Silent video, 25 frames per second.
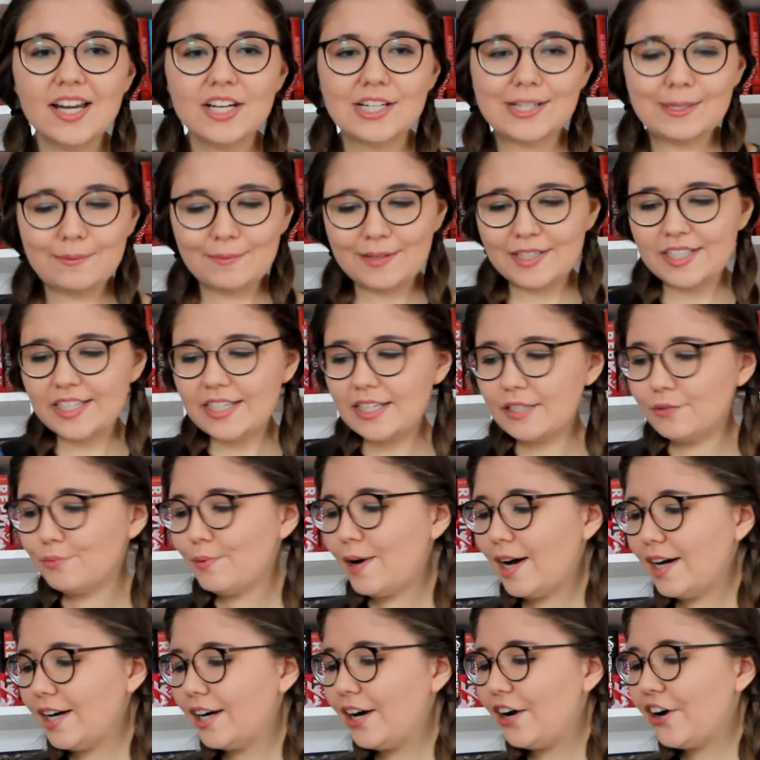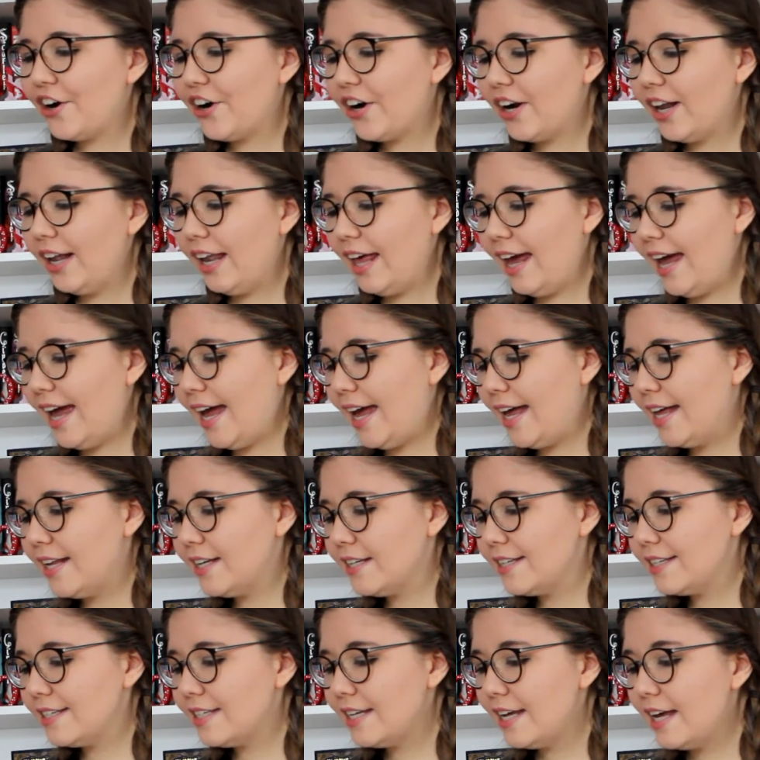she meets this one girl,
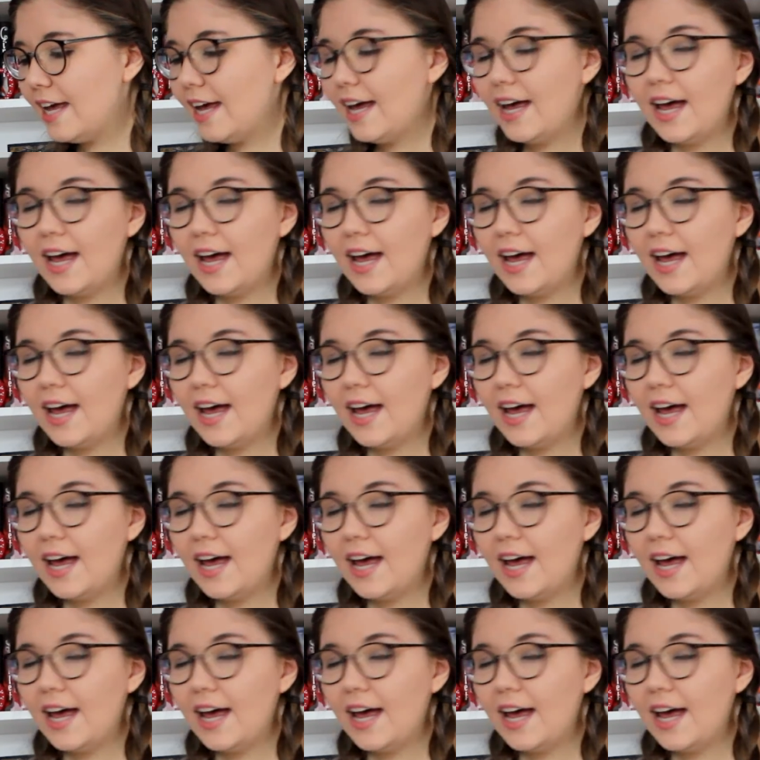and